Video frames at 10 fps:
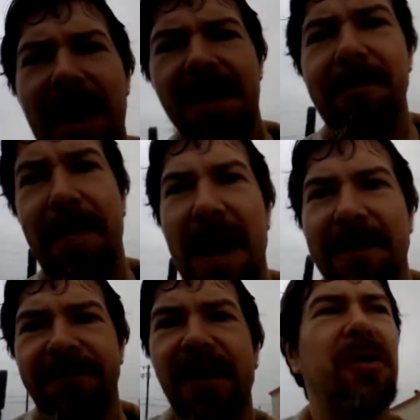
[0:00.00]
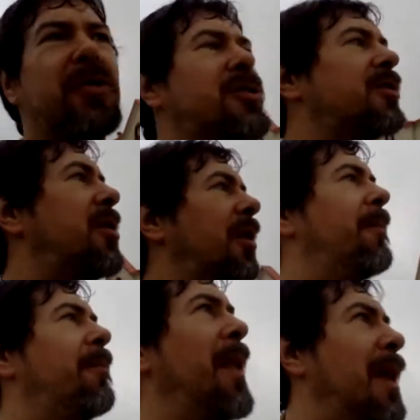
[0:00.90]
I'm back, folks.
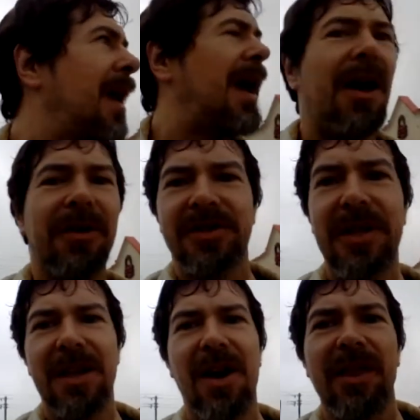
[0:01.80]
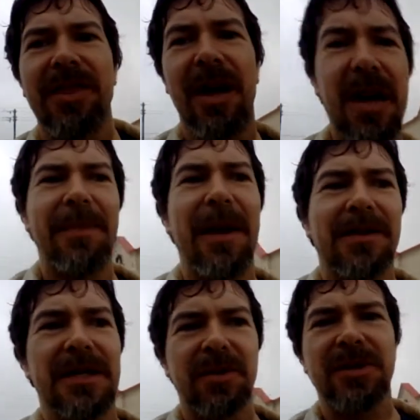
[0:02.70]
I was sitting there. I thought
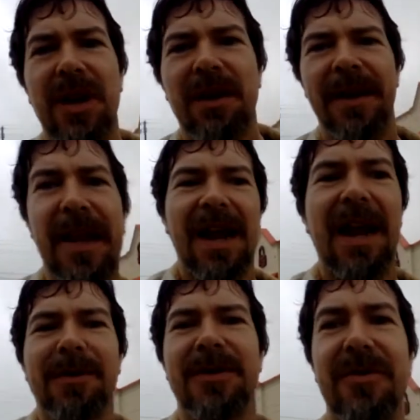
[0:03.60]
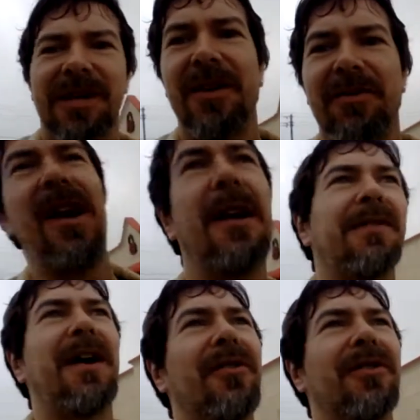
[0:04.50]
about switching on my cam because it was like a
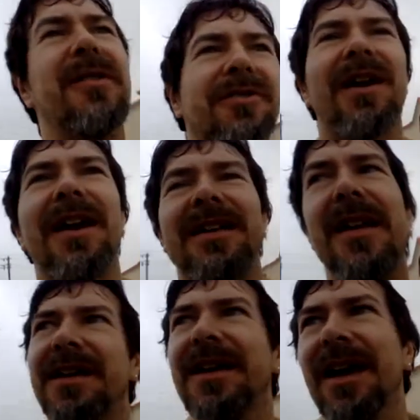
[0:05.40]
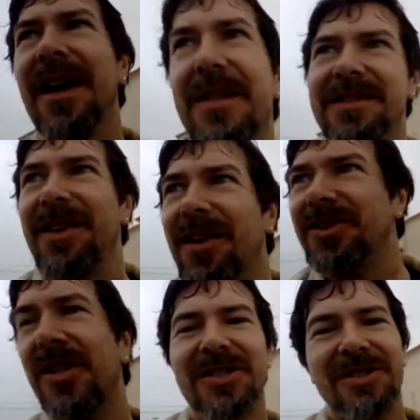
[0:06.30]
grandfather and a grandkid sitting
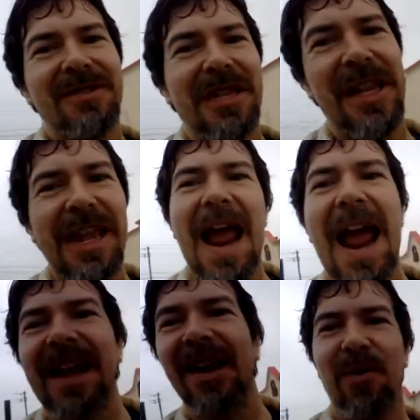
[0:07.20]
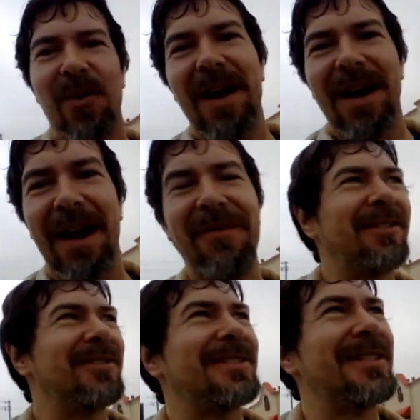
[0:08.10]
there just yakking away. I
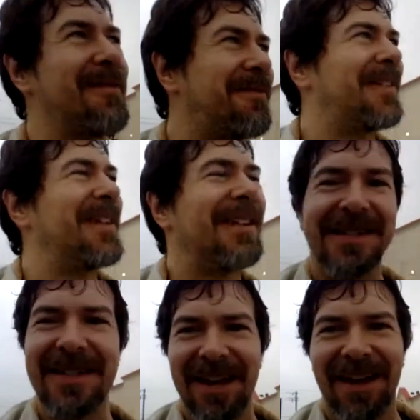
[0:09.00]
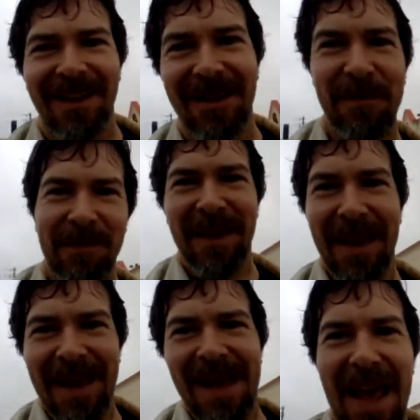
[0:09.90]
mean, it was just funny as hell.
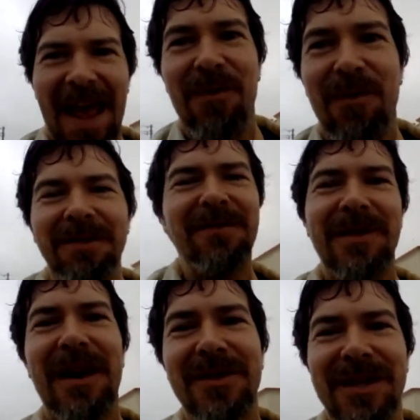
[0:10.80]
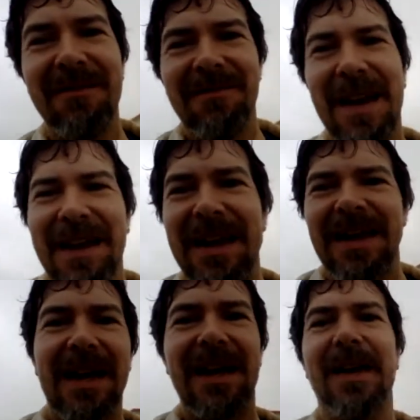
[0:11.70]
And one when I was getting my
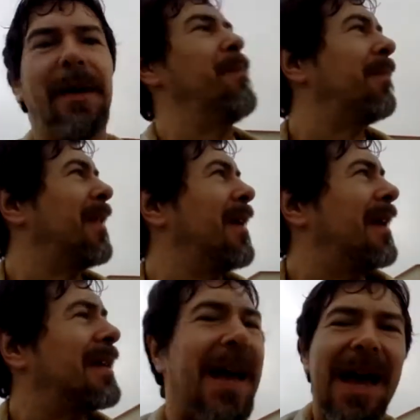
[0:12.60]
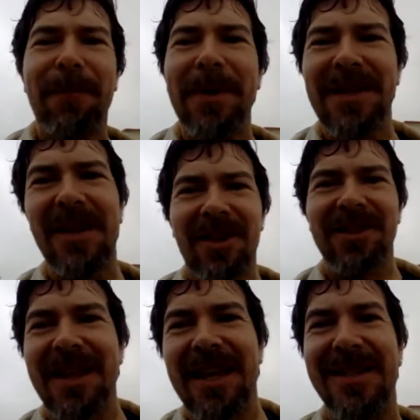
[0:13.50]
uh, because I
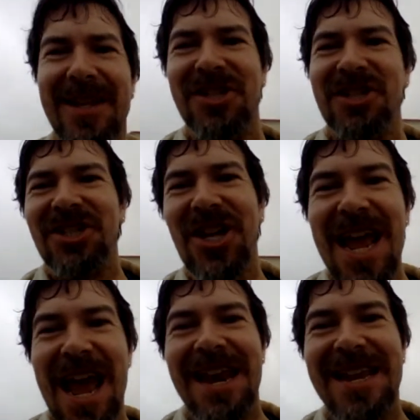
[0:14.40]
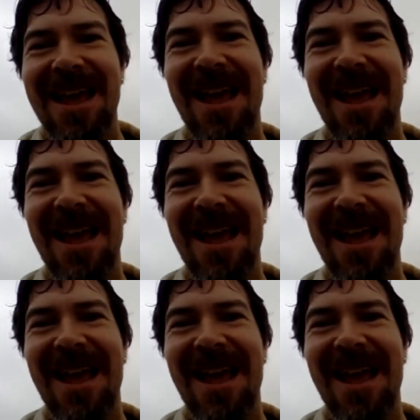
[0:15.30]
thought the kid said shit,